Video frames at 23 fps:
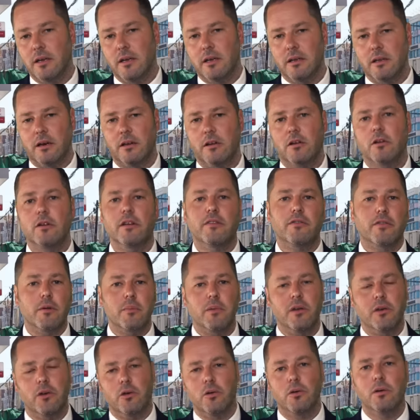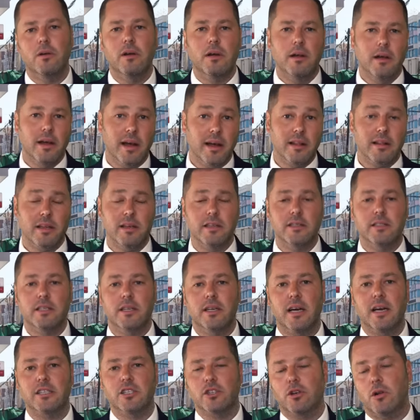not only from you and the
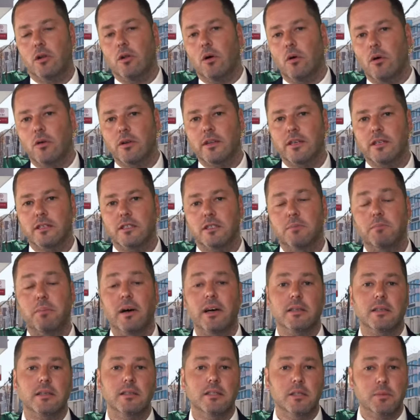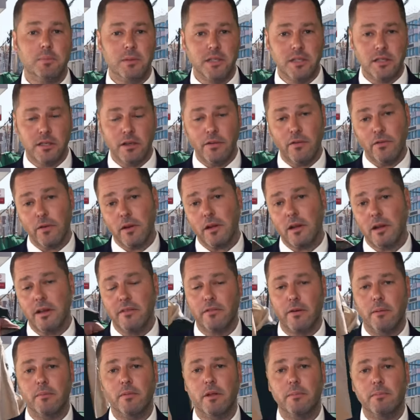international audience, but specifically
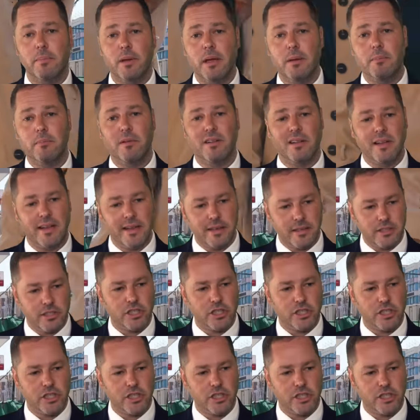from the people in